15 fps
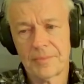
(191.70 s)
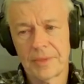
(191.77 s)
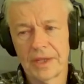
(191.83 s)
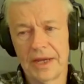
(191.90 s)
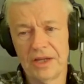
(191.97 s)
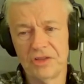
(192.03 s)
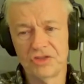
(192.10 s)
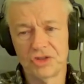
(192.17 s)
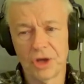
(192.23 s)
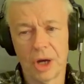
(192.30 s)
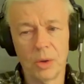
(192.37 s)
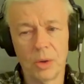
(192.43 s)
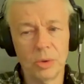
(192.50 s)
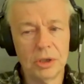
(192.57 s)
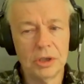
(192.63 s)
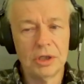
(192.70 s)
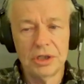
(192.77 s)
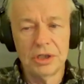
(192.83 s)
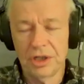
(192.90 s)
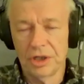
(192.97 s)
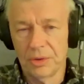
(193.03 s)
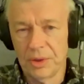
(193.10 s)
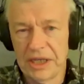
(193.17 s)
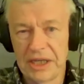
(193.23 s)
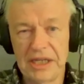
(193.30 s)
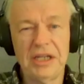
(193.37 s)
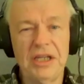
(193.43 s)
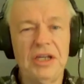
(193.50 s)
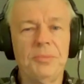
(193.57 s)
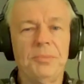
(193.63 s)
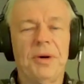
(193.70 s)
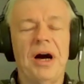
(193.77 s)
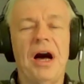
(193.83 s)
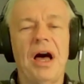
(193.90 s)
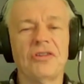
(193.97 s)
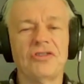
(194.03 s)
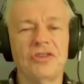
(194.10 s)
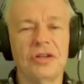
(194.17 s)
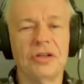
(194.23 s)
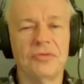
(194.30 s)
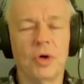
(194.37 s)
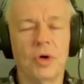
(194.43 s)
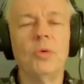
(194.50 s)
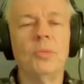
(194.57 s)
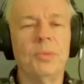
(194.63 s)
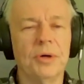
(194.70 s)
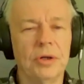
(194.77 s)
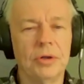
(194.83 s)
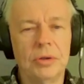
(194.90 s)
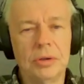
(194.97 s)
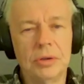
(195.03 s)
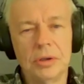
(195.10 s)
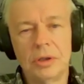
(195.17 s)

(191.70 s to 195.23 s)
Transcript: And so, any positive open